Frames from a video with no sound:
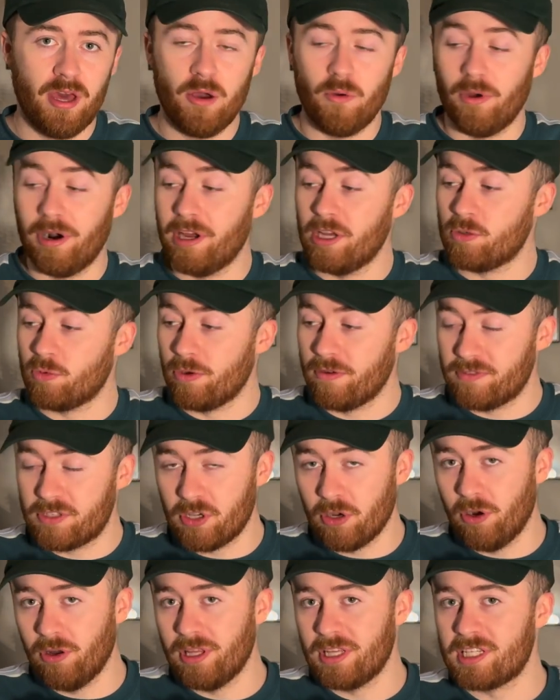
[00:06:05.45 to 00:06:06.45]
Whereas with
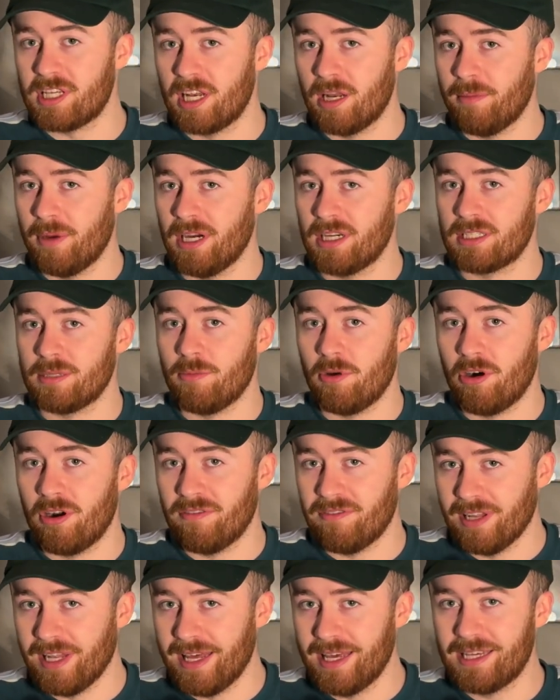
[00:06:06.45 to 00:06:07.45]
taller centre-backs and more
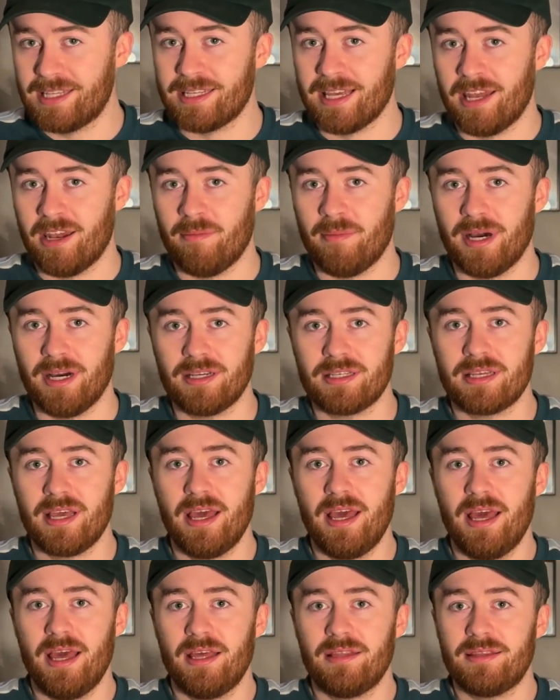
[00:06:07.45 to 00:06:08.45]
athletic centre-backs,
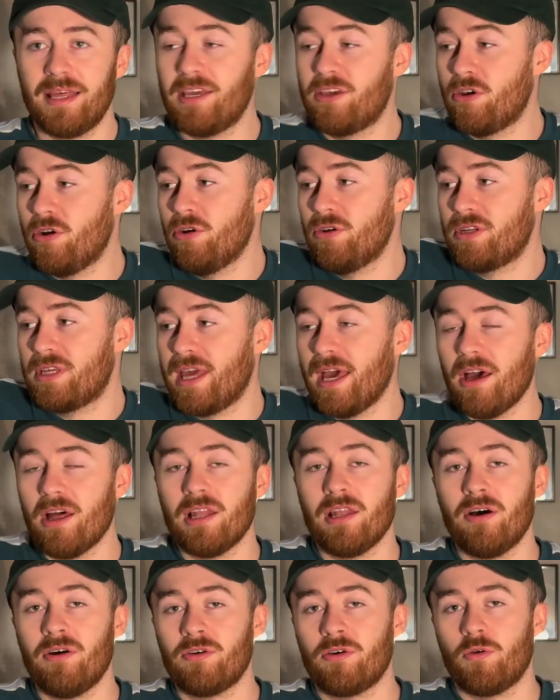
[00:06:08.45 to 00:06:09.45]
they could get
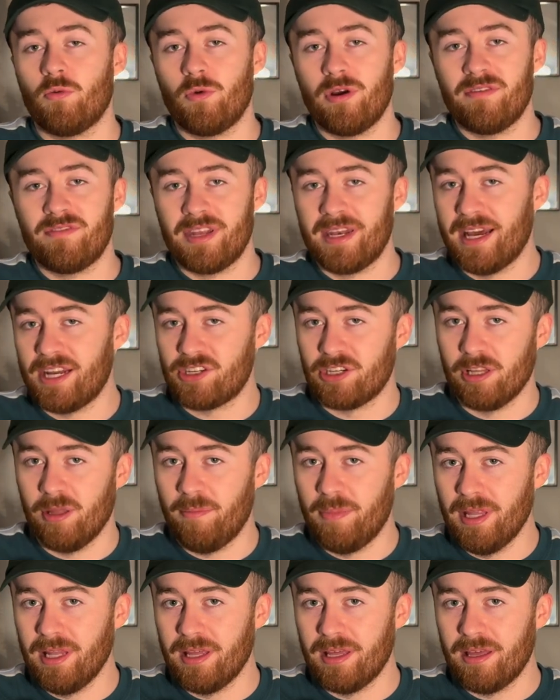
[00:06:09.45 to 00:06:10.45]
along with the natural
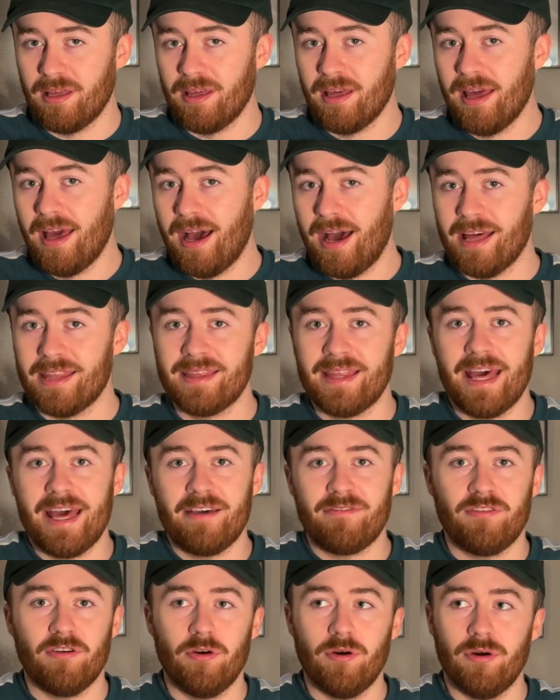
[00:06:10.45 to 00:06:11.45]
ability, and
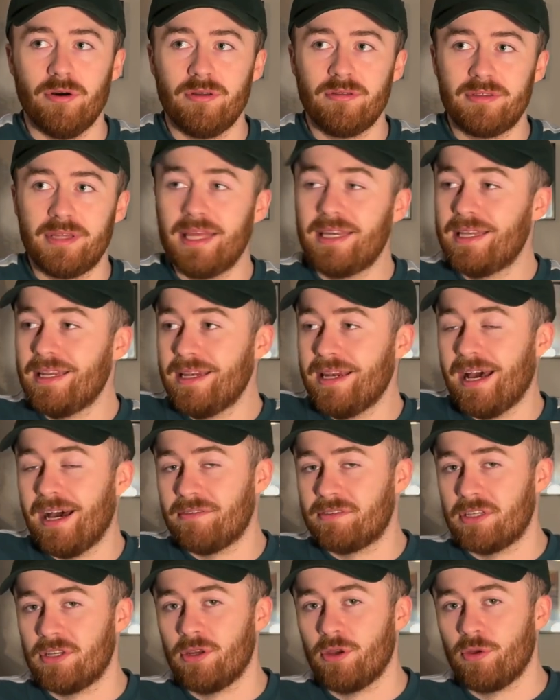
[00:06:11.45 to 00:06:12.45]
therefore they didn't
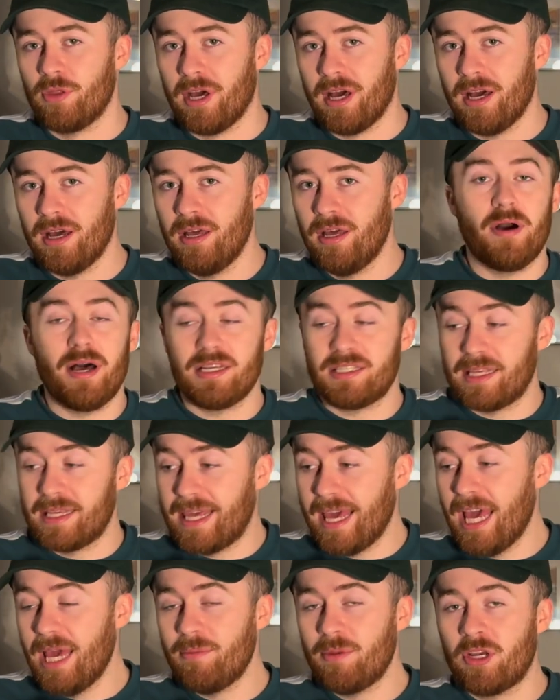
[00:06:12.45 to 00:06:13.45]
have to do that. But as the
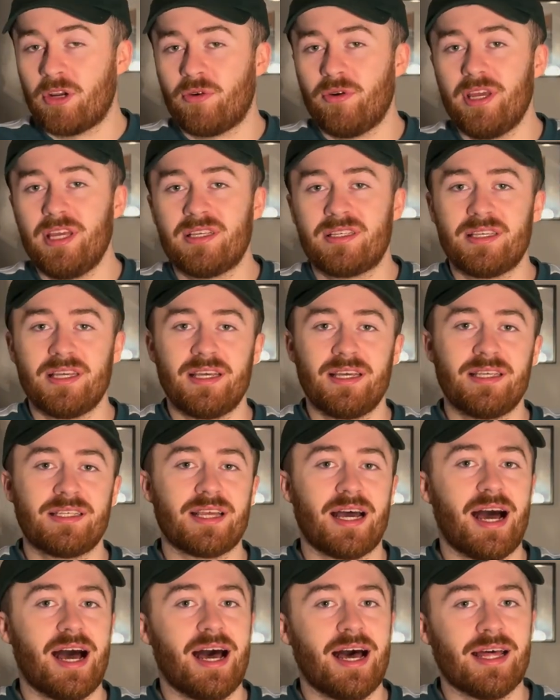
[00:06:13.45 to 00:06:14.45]
game increases
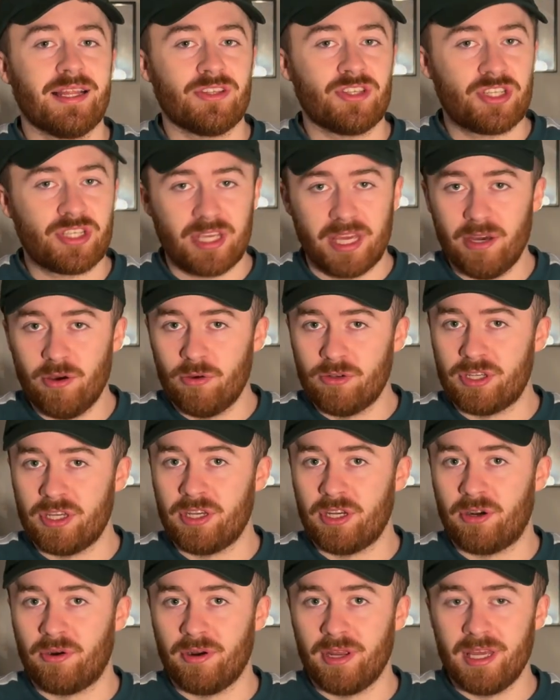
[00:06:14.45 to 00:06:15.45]
and skills
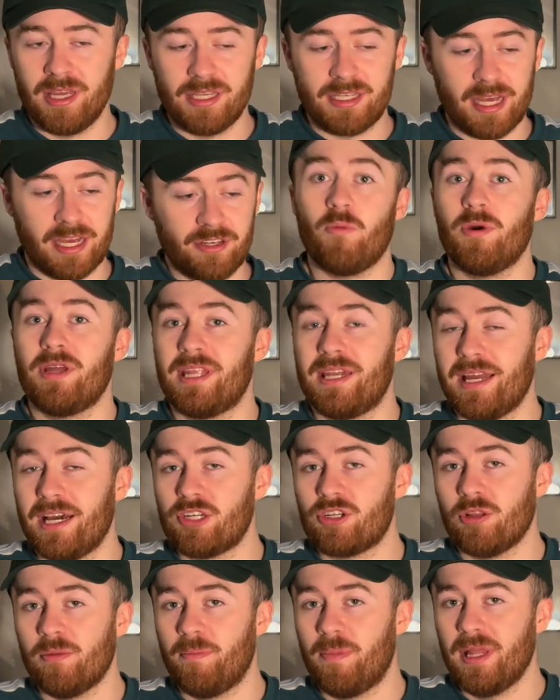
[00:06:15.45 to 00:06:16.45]
increase, and when the
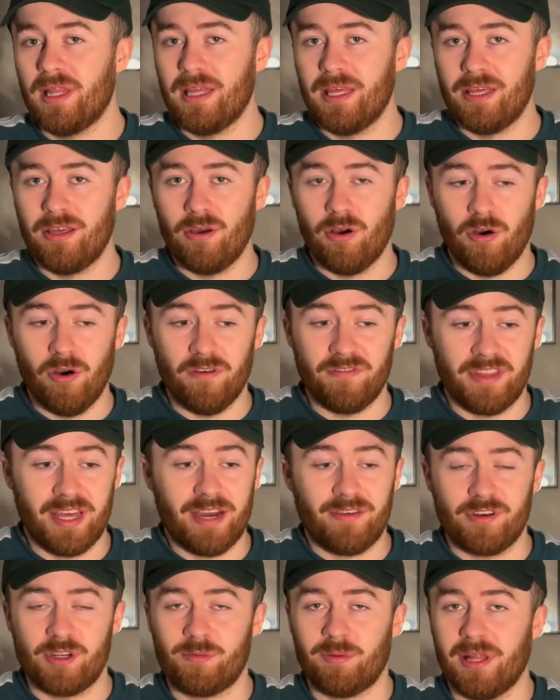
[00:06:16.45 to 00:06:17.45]
natural ability of the
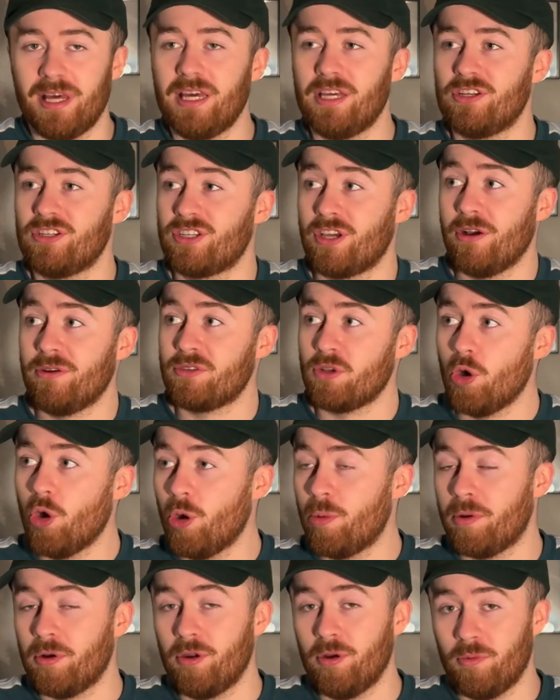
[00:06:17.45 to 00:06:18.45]
average player just goes
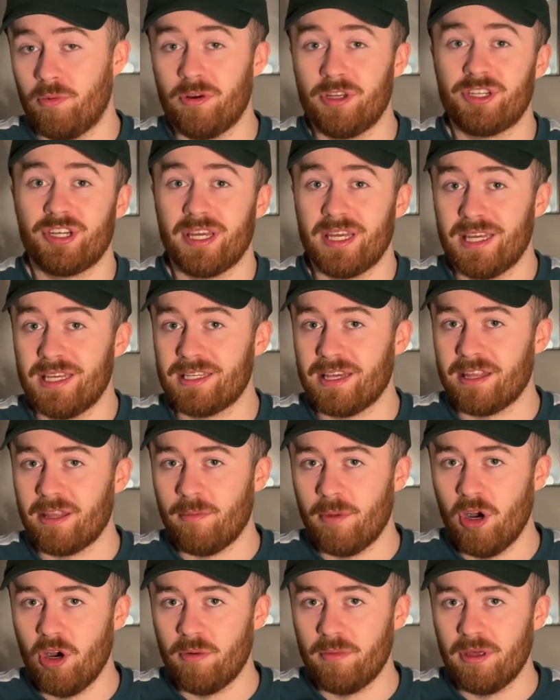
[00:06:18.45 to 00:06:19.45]
up and up, which it is at the
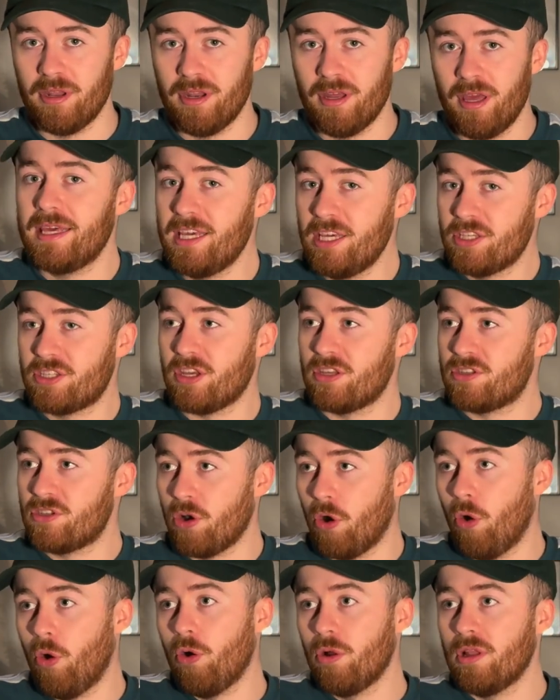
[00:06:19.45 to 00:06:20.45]
moment, these
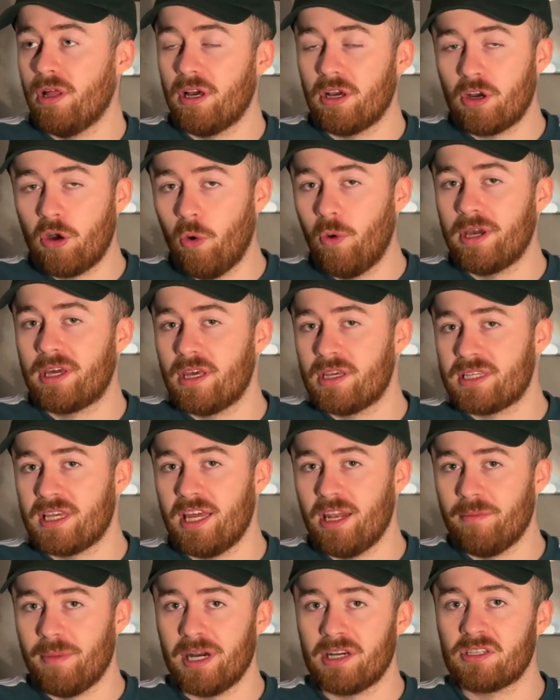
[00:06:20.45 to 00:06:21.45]
taller, quicker
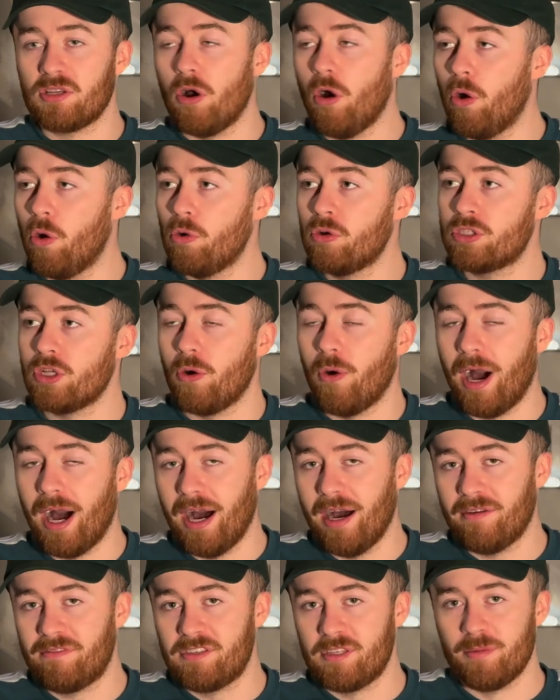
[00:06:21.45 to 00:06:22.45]
centre-backs also
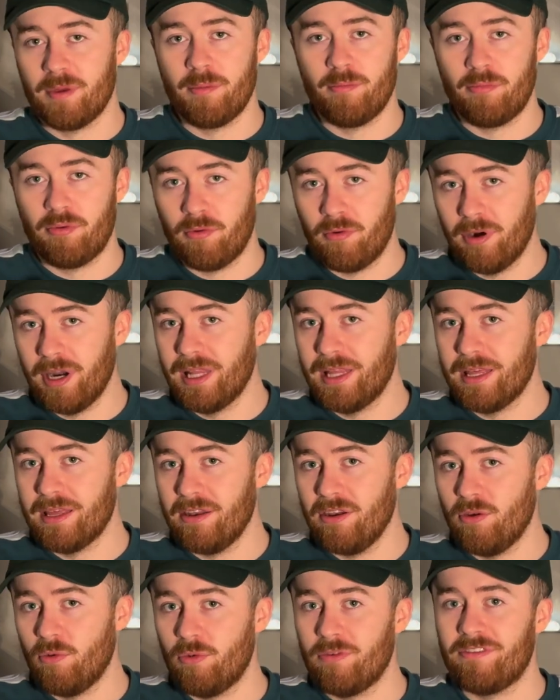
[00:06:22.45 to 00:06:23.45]
have to be
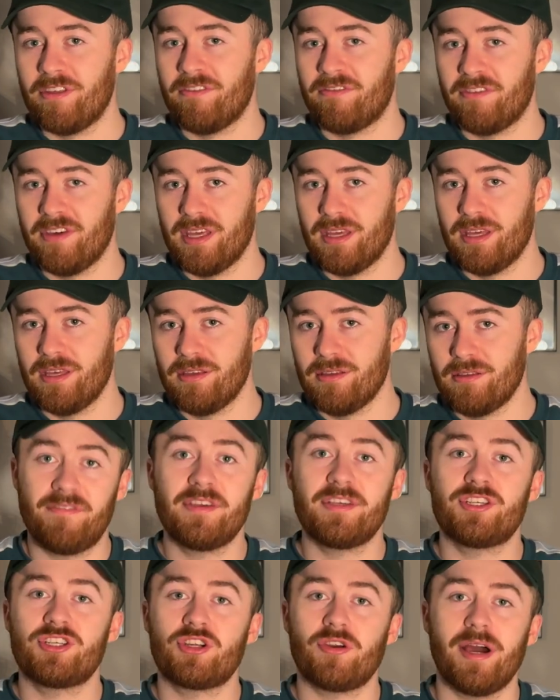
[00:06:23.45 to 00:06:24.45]
brilliant with their feet. I
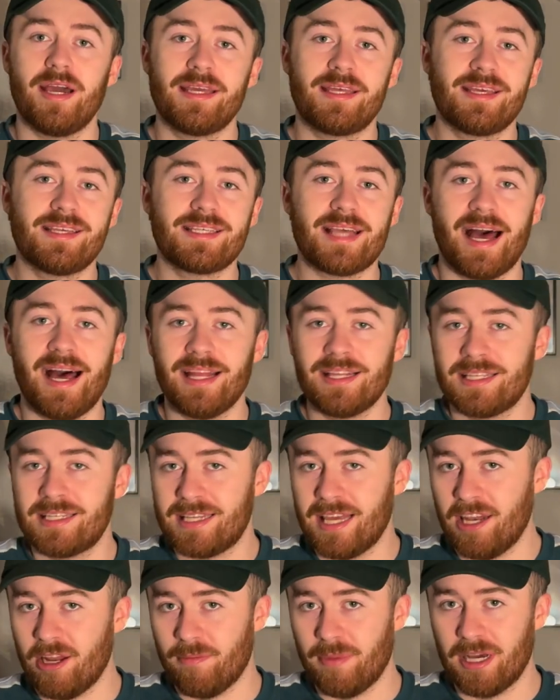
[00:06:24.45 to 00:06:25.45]
think strikers and
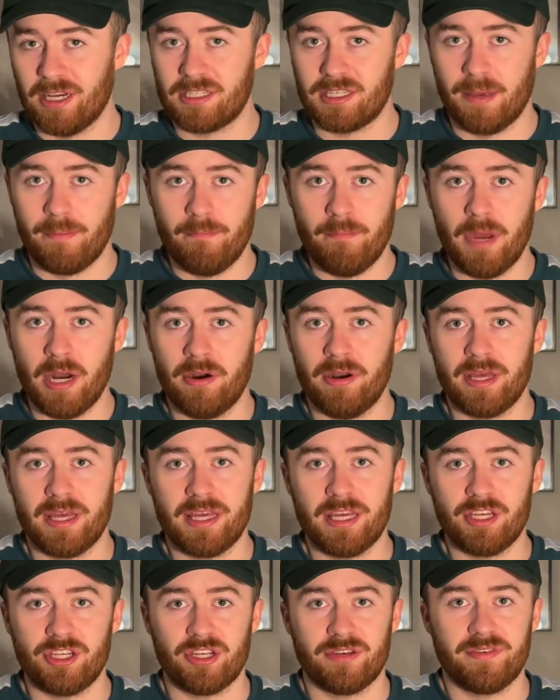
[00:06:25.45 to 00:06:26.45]
centre-backs mirror
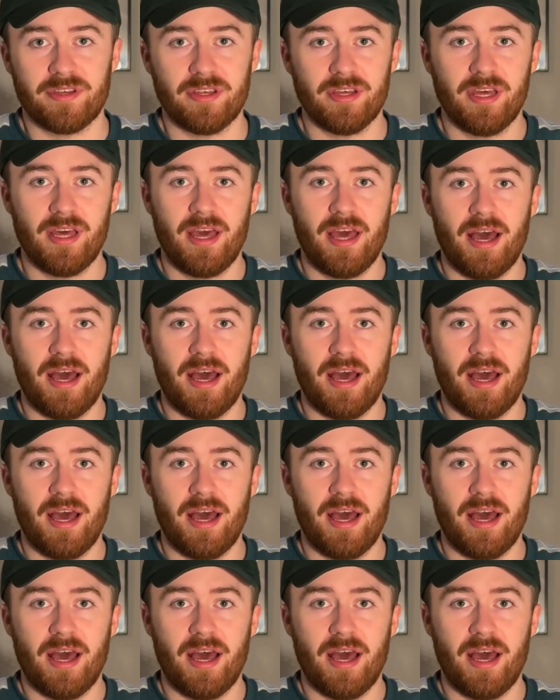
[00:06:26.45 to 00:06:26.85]
each other.